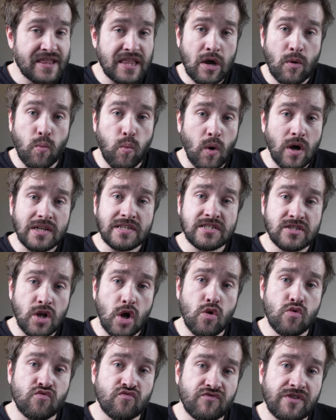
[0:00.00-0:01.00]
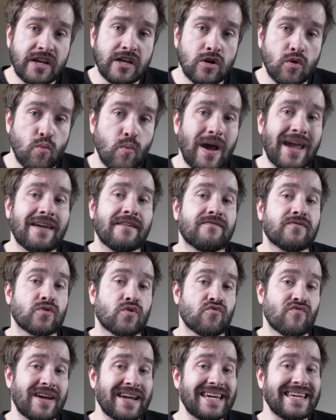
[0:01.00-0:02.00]
there was no real way
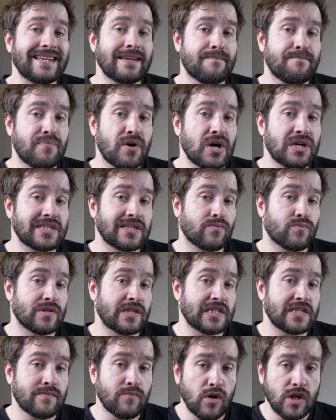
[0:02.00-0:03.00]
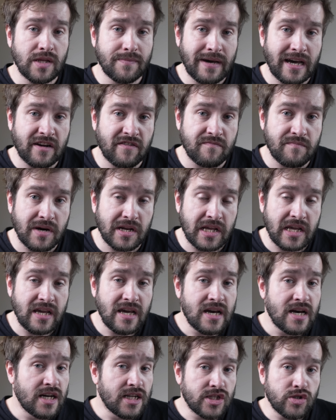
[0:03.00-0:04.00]
for a regular person with a small amount of money
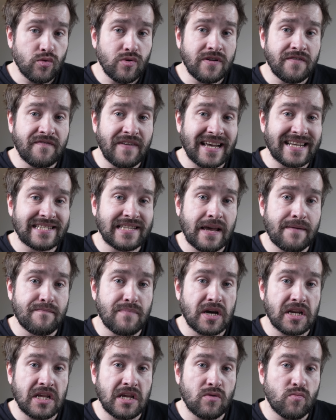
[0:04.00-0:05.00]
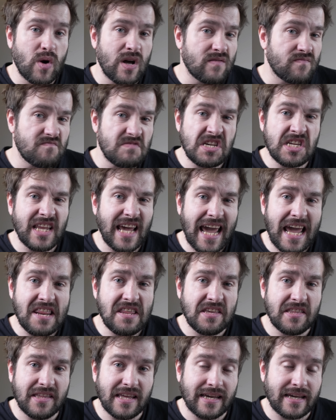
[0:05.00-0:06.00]
to invest their money, well, in
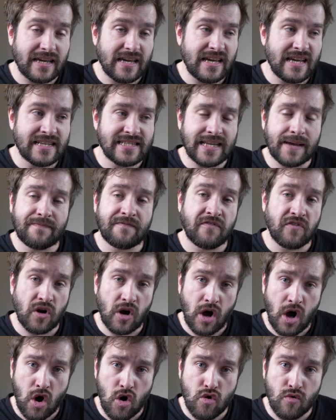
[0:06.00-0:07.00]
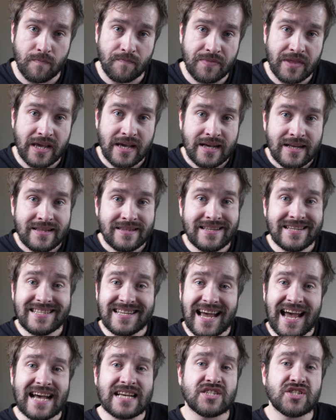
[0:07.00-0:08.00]
anything except for a home.
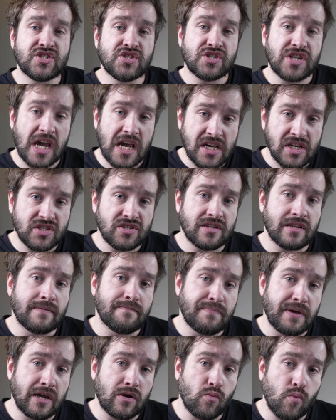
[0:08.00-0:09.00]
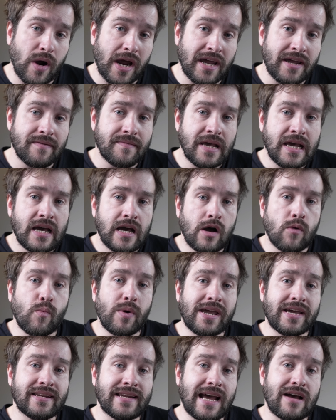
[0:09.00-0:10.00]
This has changed in a big way, and
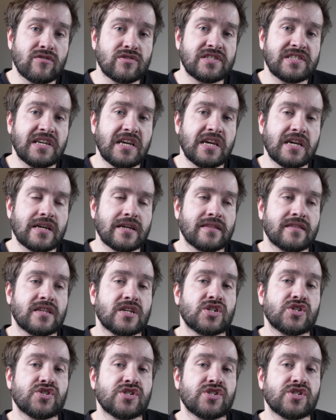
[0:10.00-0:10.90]
we are now seeing this